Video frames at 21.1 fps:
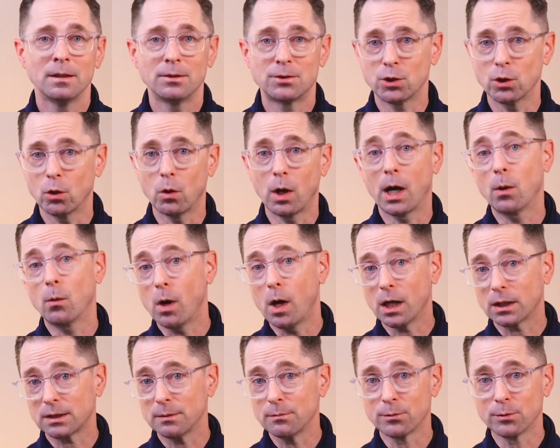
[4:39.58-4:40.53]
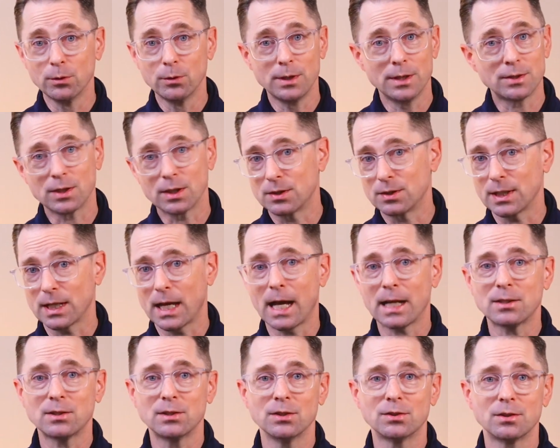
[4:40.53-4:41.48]
So I walked him through this
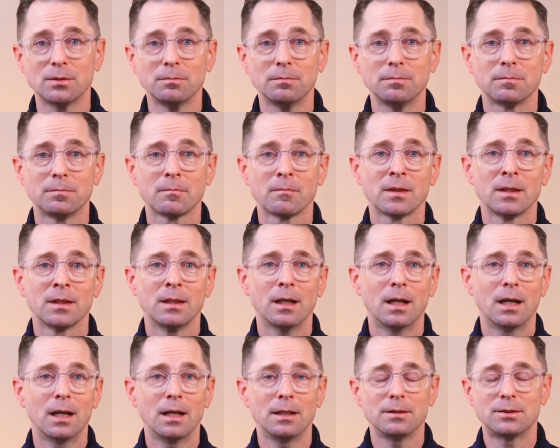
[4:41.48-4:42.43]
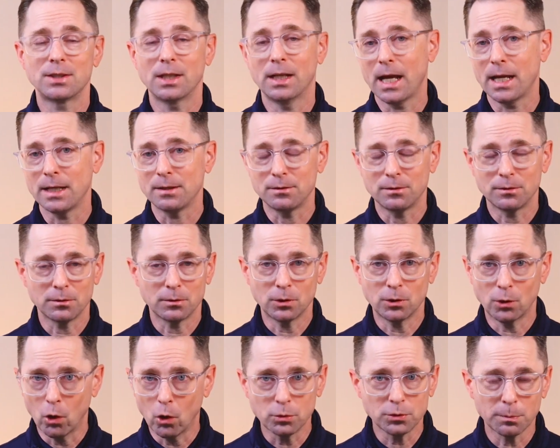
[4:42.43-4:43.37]
exact system. I said, hey,
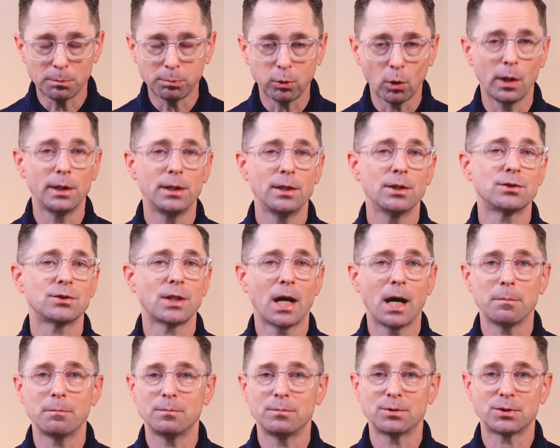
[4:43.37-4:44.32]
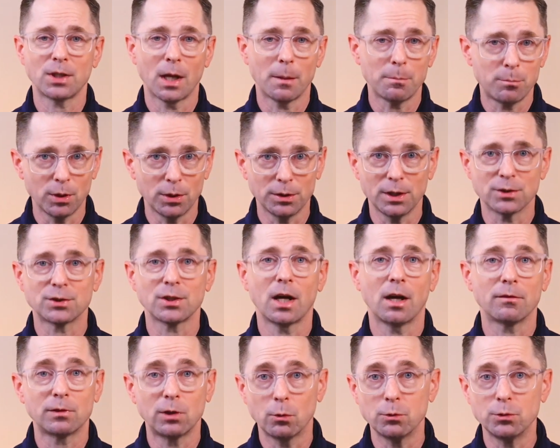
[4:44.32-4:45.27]
go deploy this. Stop putting this
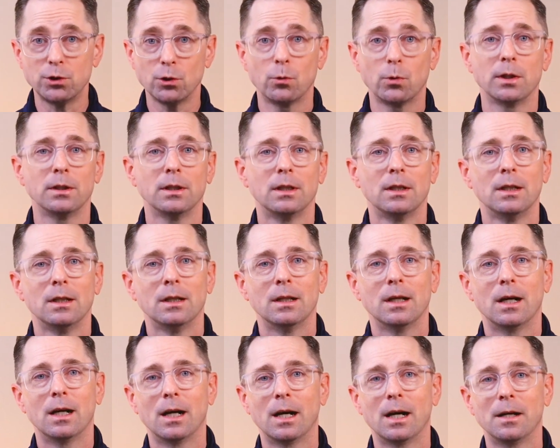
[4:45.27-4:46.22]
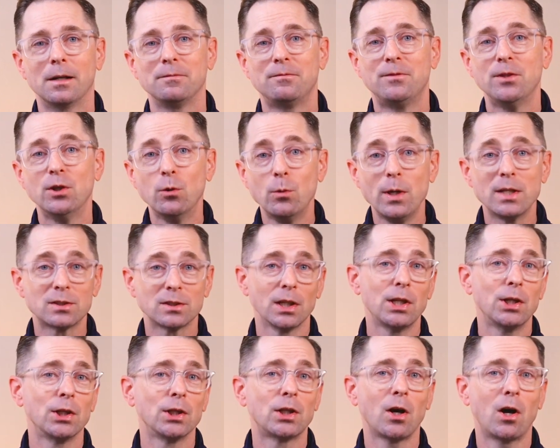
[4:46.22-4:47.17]
off. Go do it. A few weeks
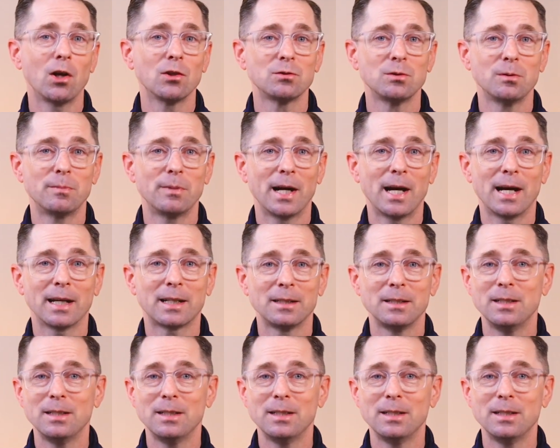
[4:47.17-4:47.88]
later, he calls me back.